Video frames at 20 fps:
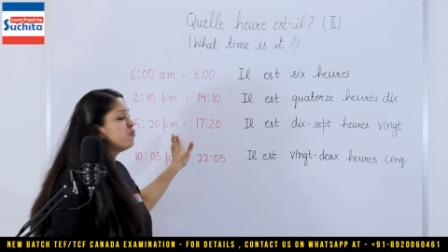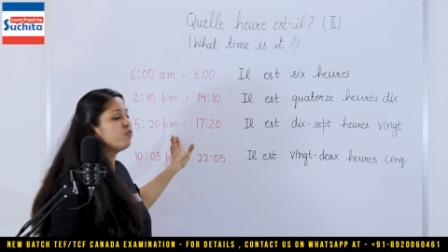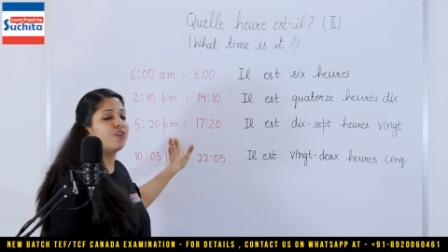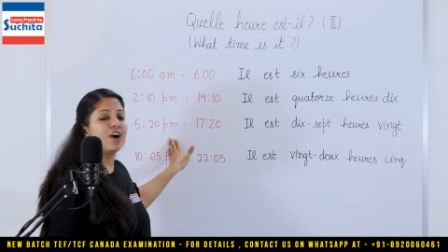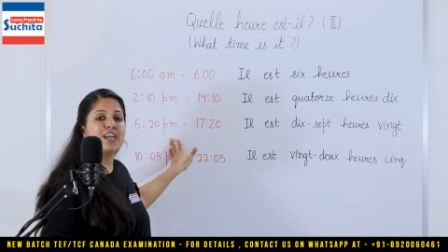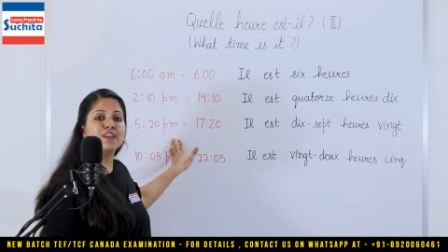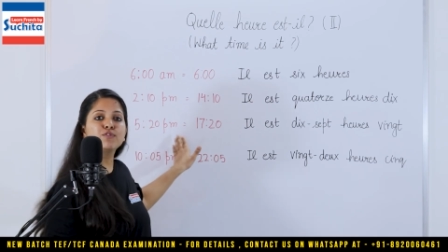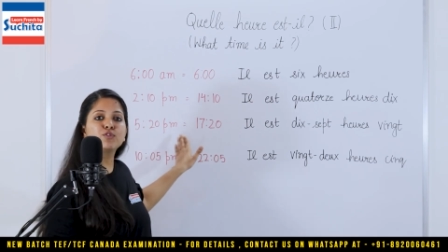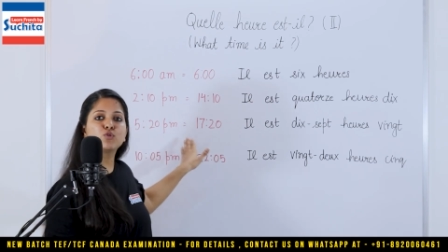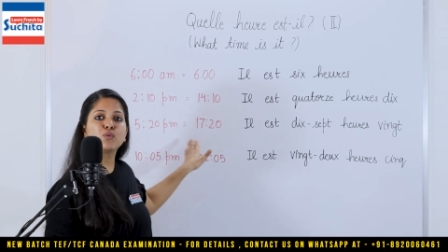
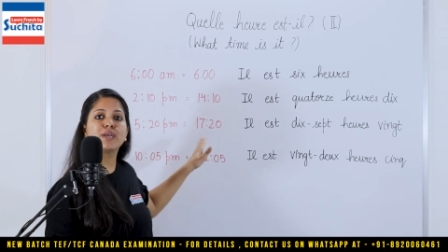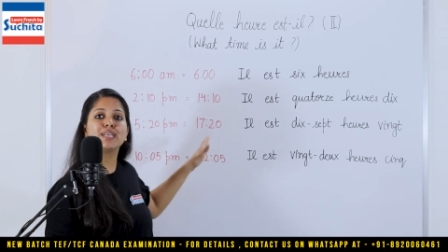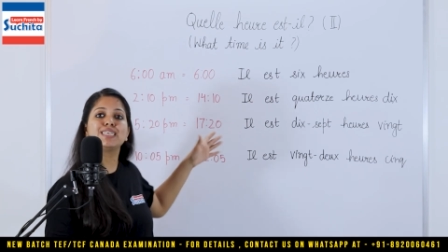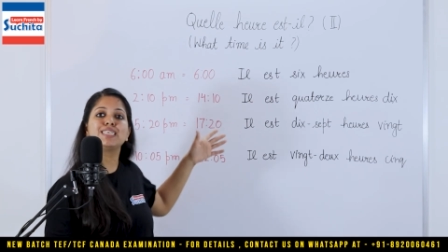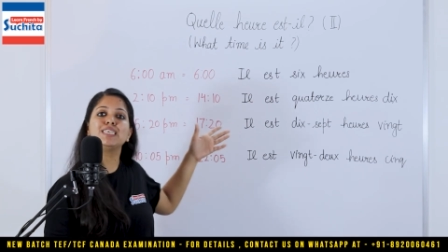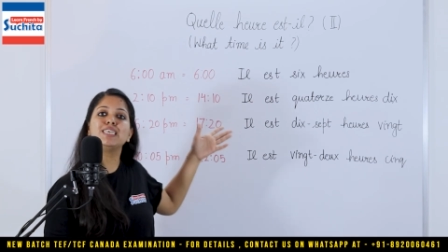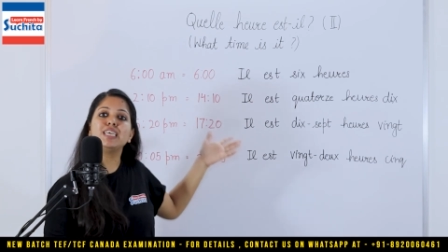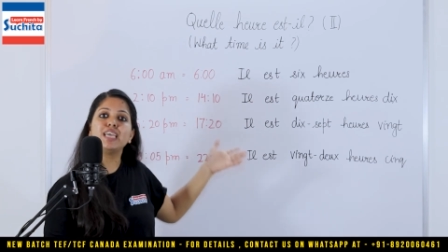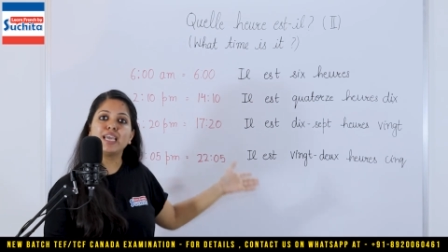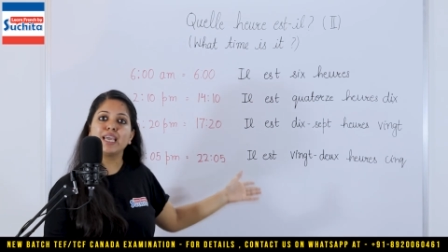
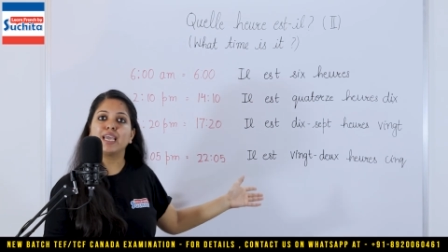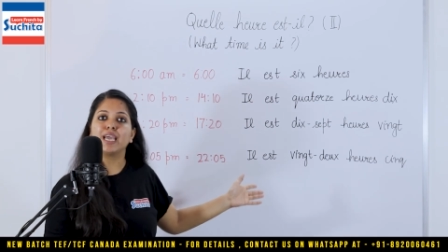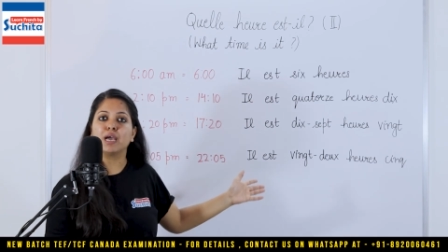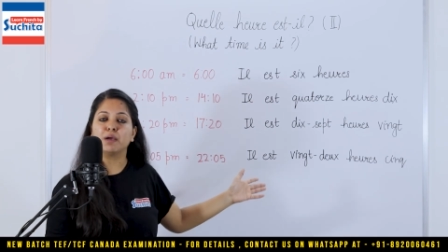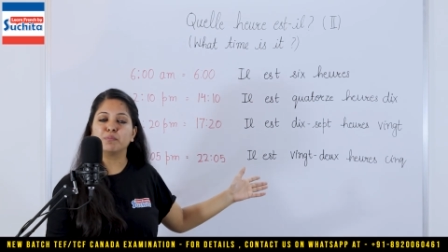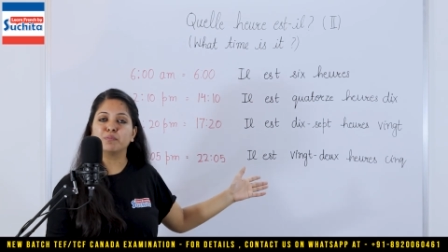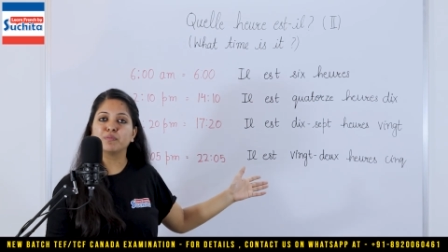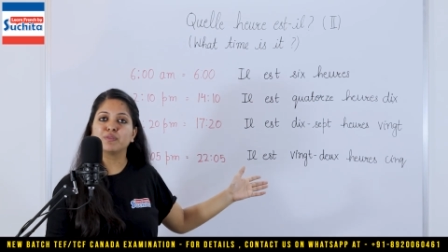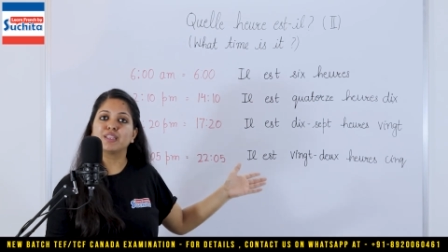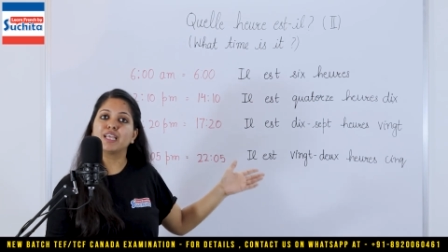5:20
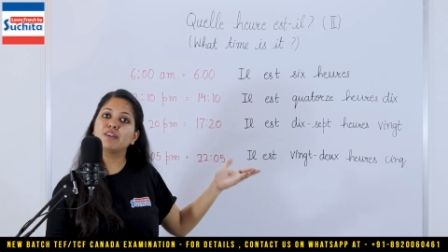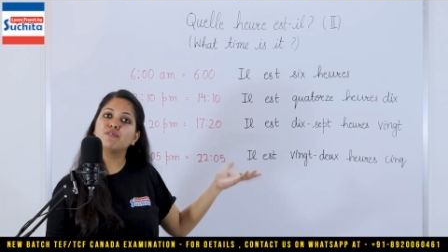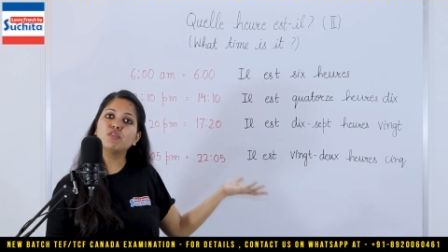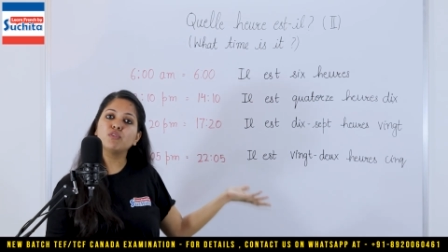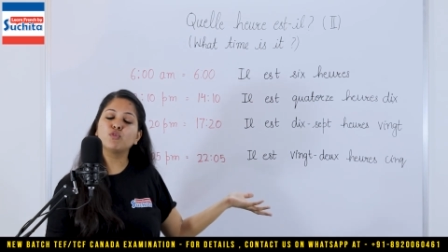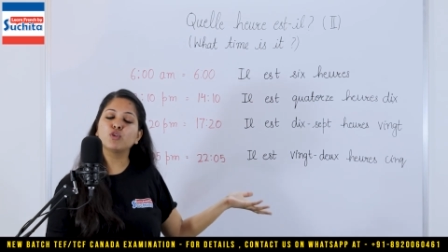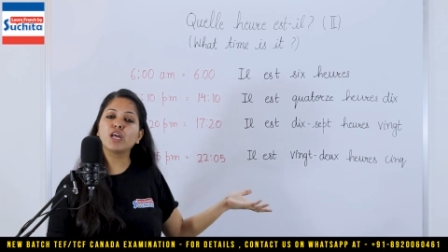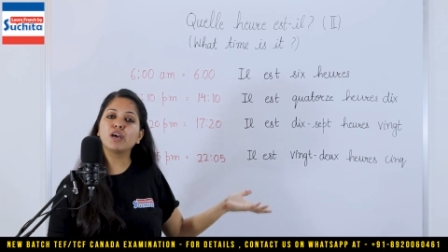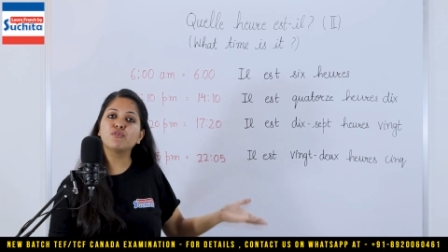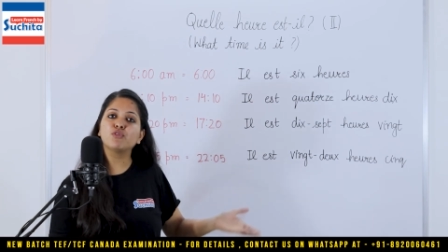a.m., then
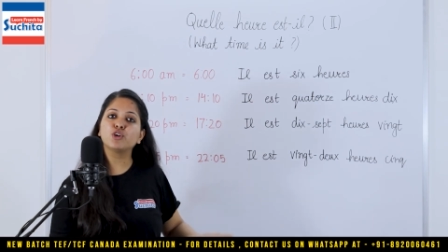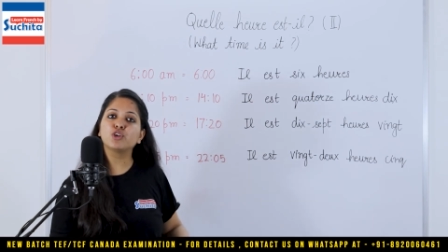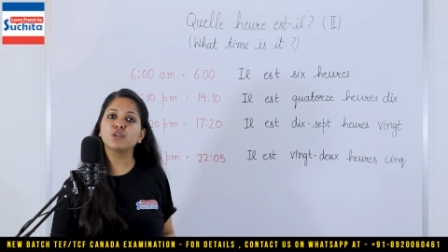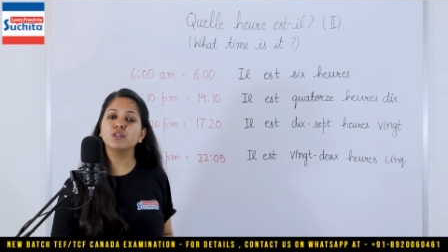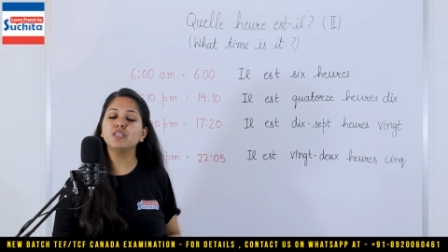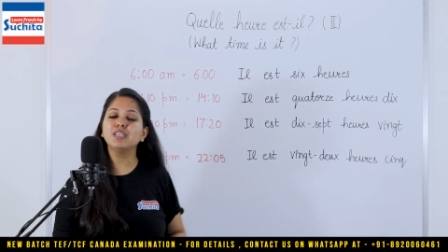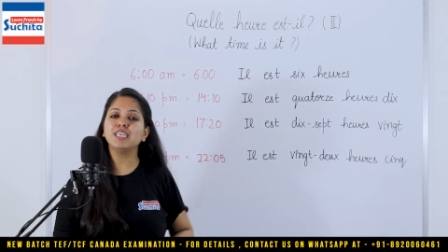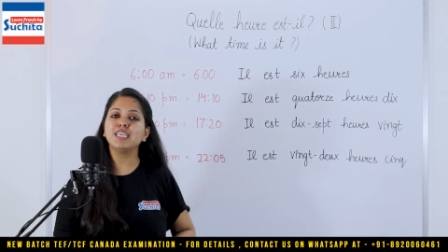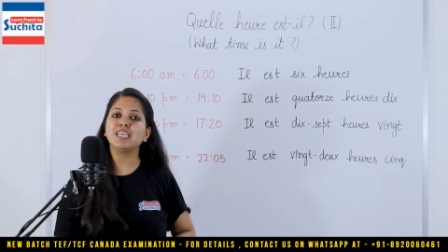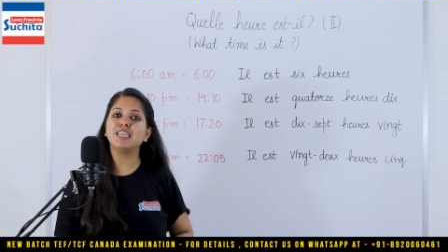we would have written